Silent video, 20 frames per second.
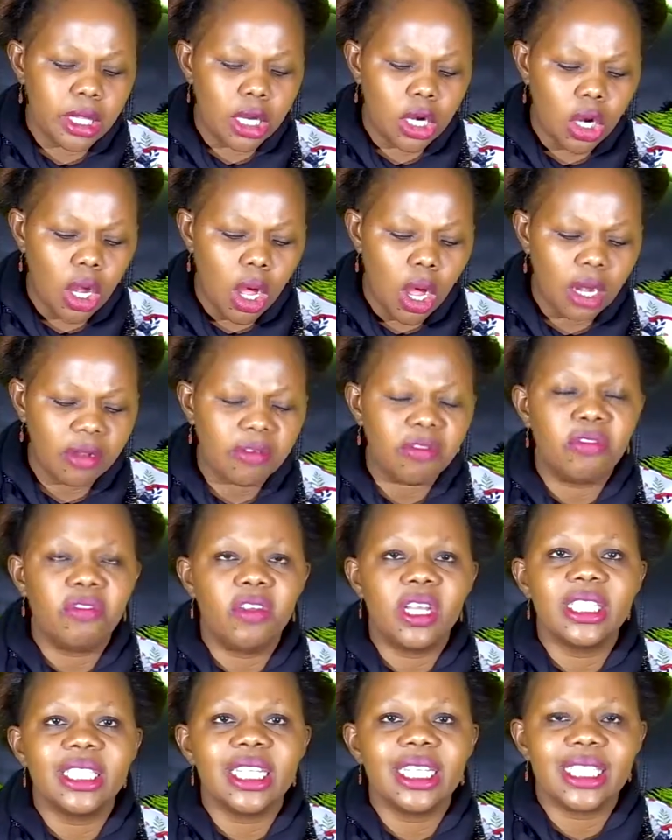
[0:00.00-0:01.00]
the Lord
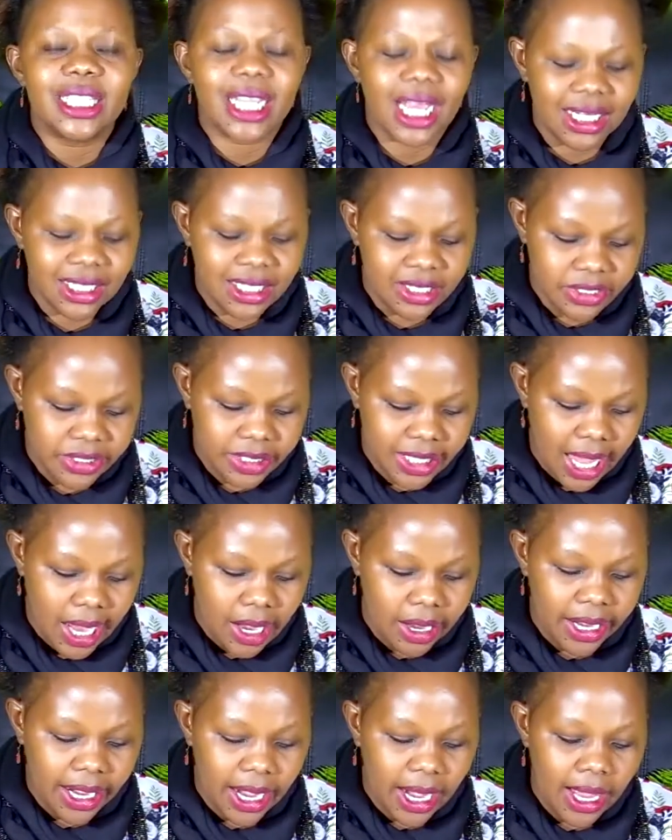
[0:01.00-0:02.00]
visited
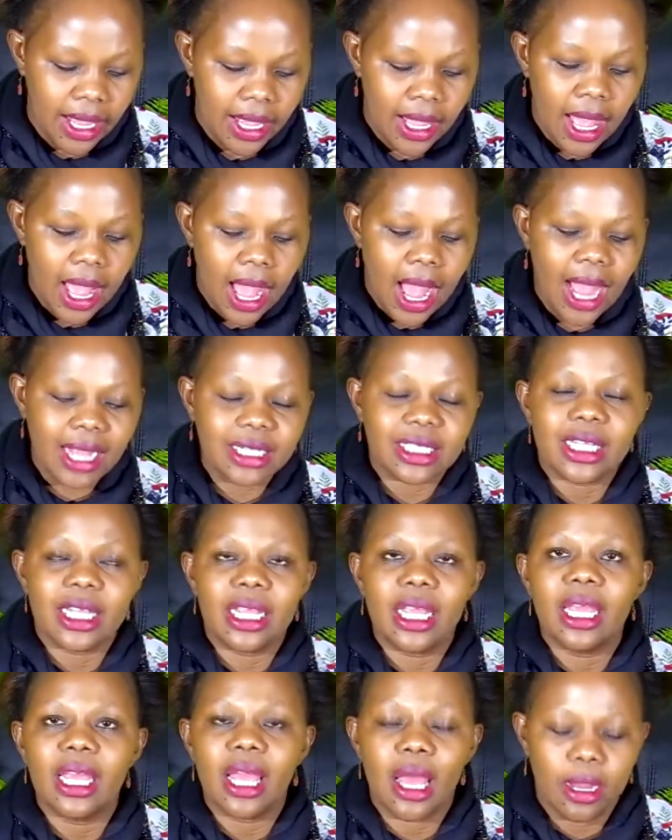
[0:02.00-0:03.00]
Sarah as
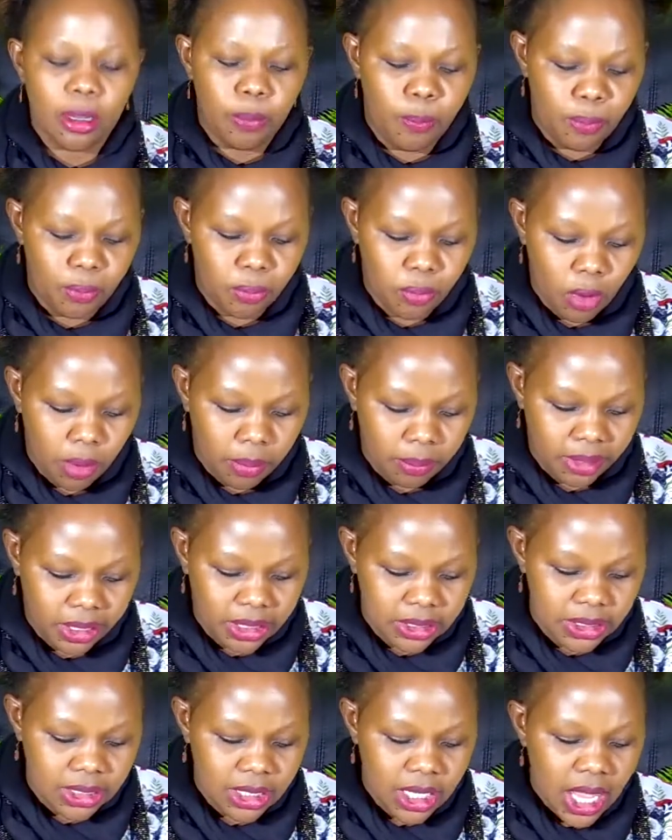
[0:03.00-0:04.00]
he had
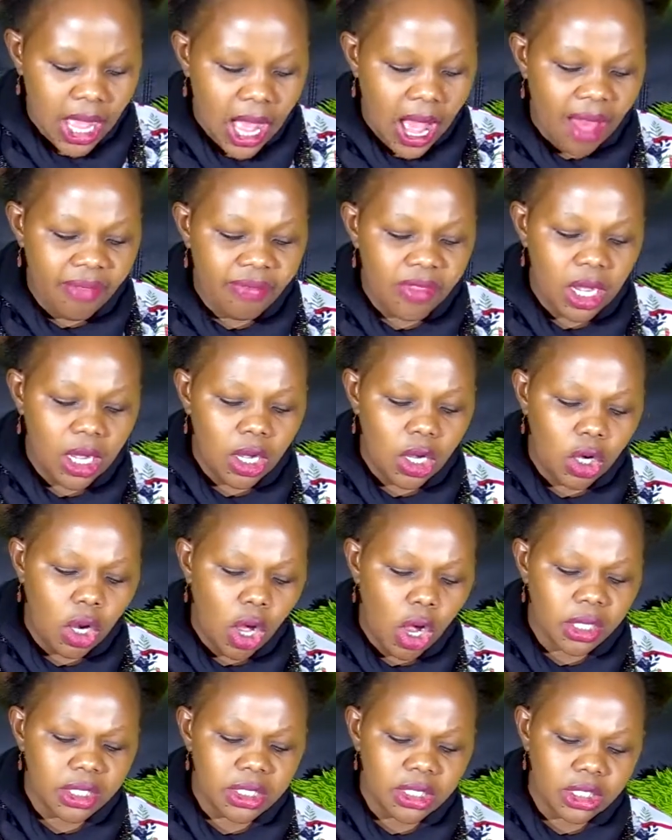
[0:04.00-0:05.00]
promised, and the
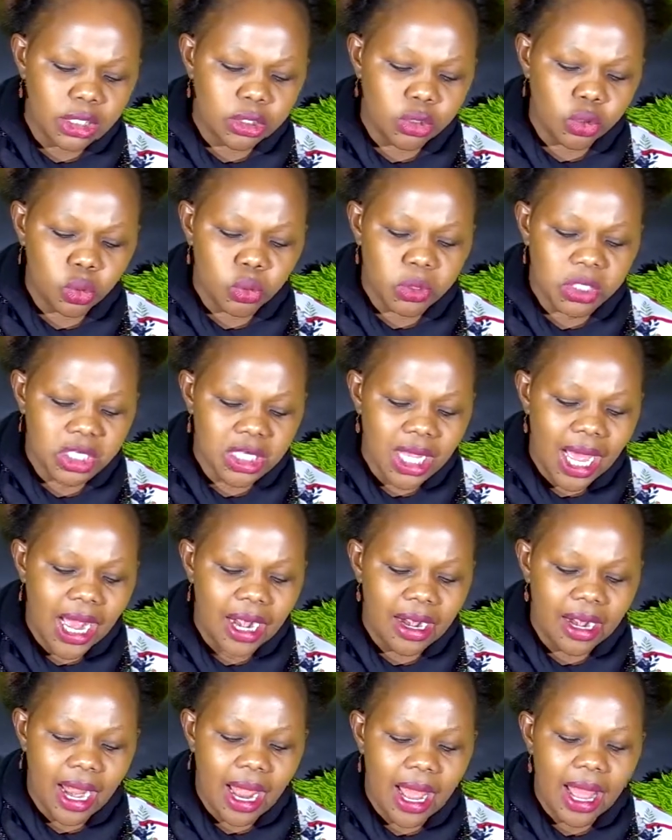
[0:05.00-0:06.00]
Lord did to
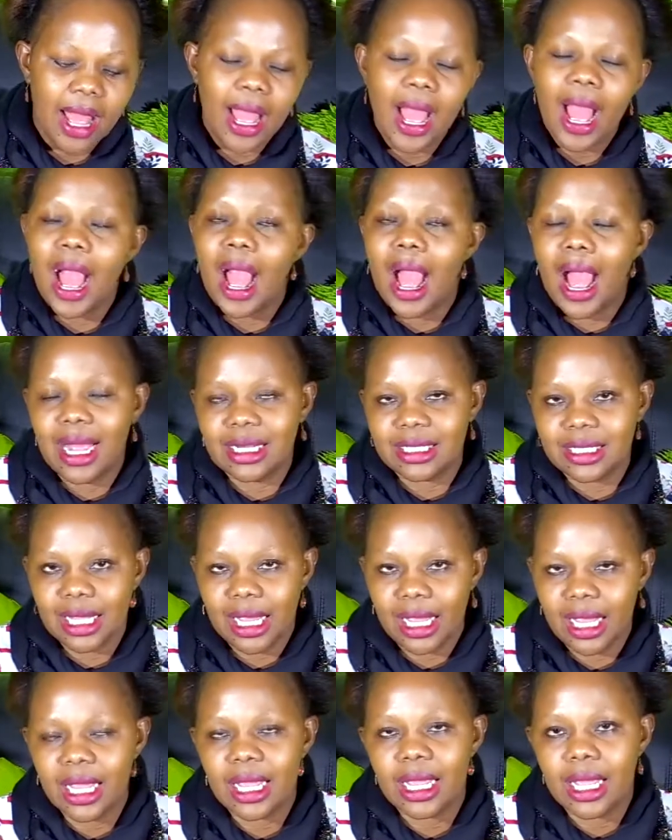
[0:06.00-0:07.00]
Sarah as
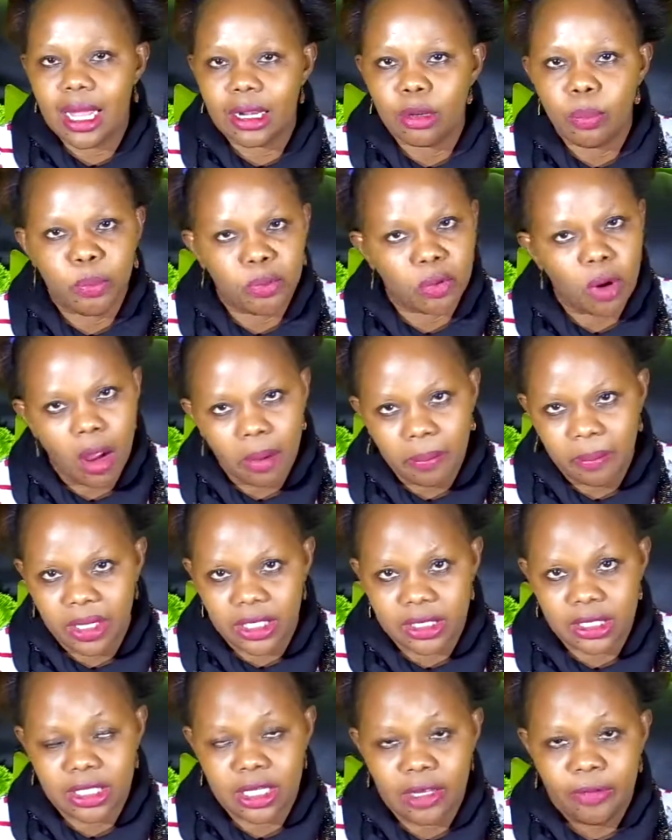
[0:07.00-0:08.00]
he had
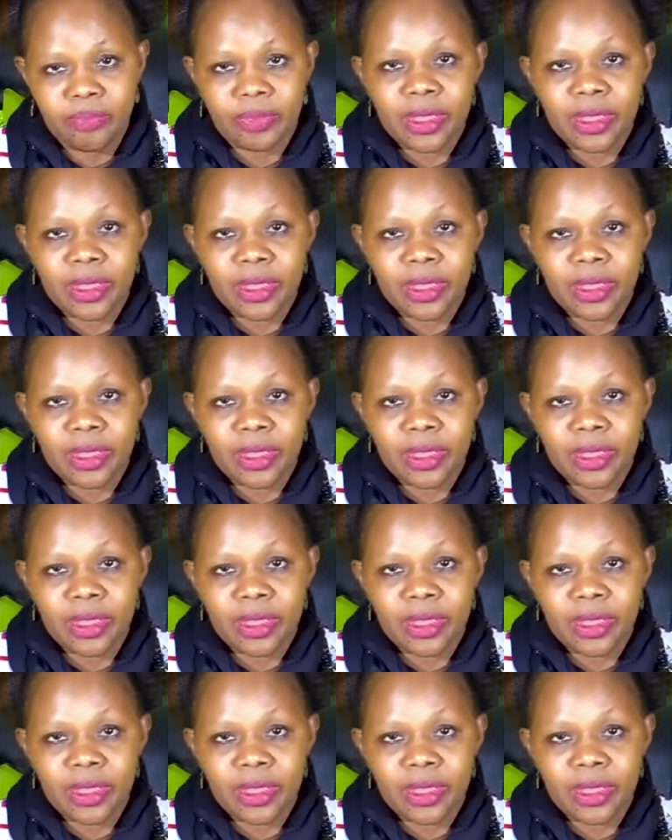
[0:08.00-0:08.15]
promised.